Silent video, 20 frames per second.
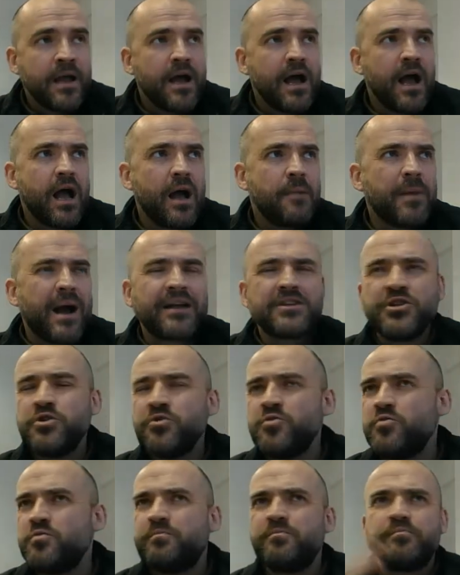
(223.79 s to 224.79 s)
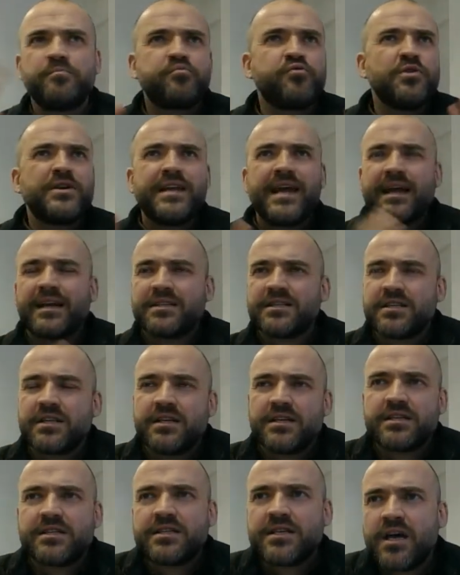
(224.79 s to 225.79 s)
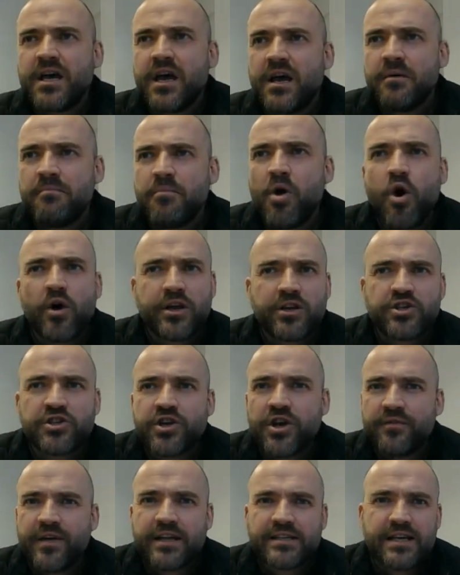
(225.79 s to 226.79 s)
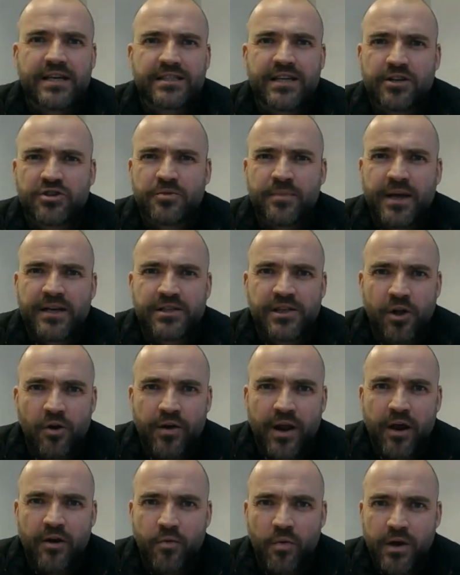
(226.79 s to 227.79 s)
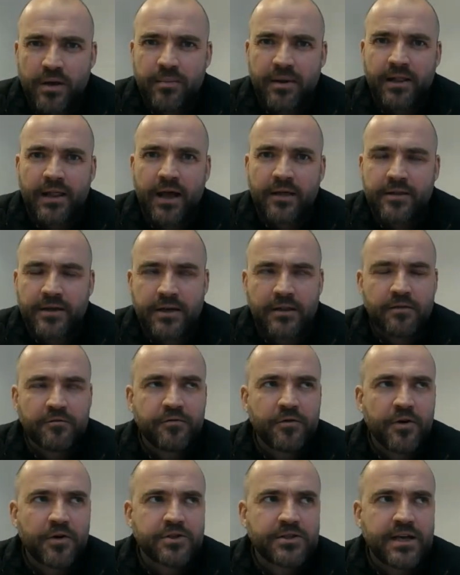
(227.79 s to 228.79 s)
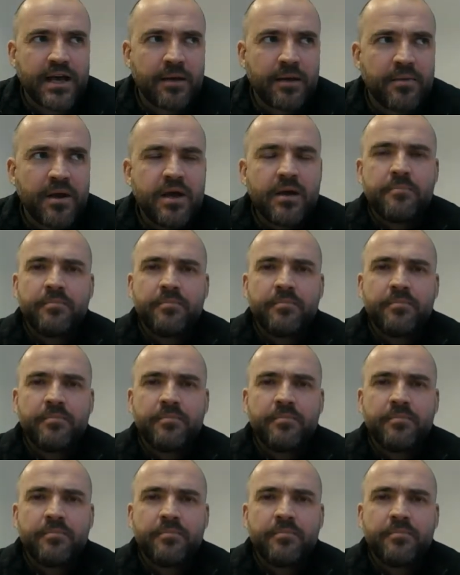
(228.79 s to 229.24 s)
I do predict that mortgage surveys, etc., may slow down a wee bit like they did the first time,